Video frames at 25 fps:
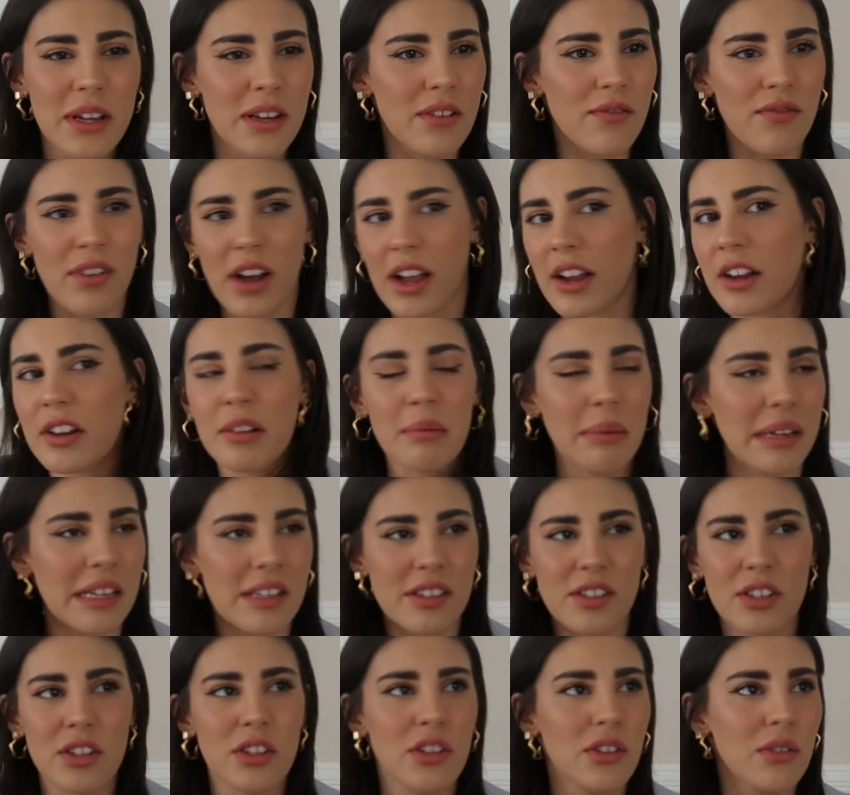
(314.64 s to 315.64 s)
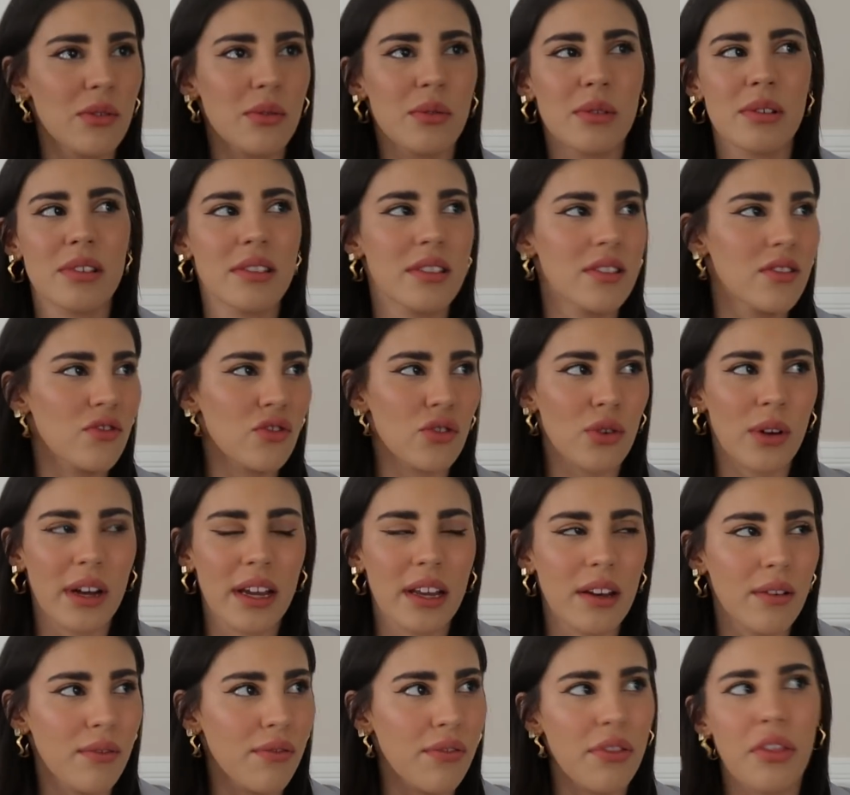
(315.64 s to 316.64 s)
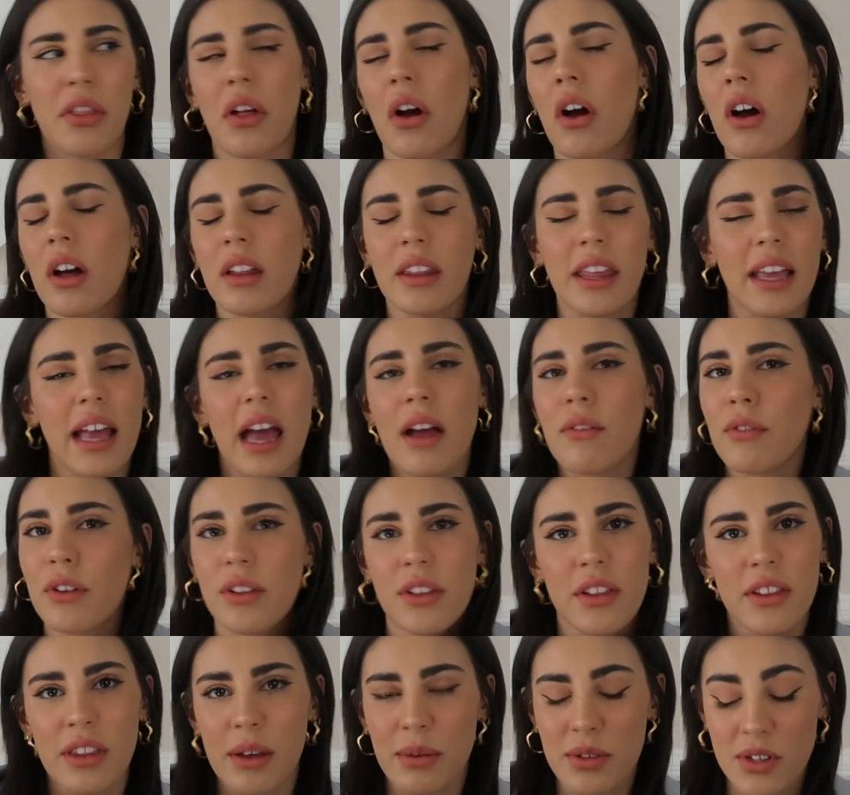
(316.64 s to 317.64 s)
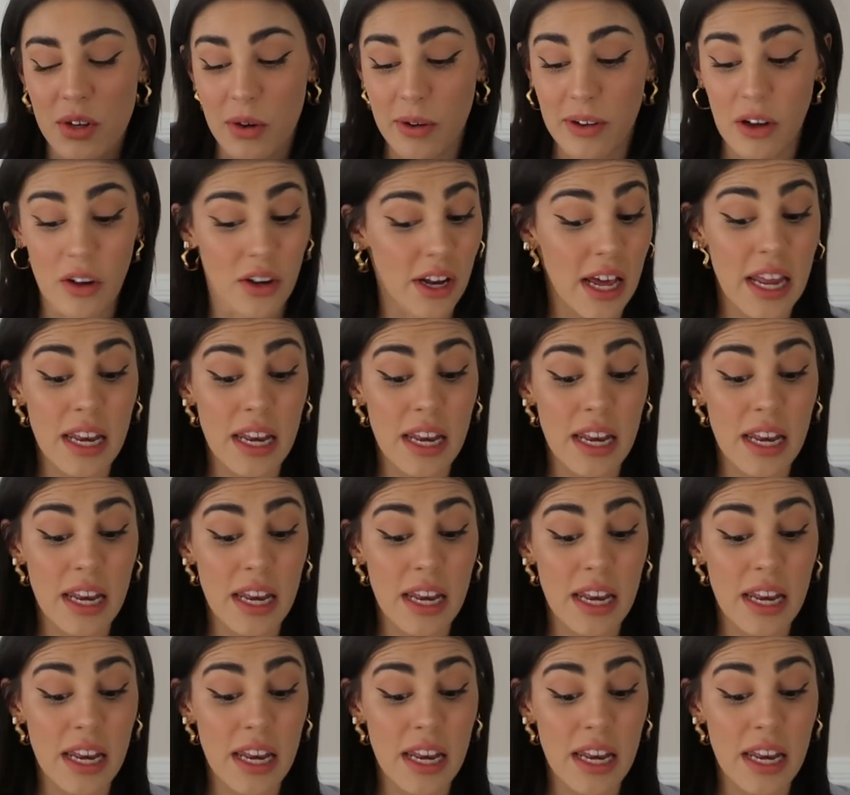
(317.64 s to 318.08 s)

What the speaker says: environment, a new train of thought, like everything that was going on.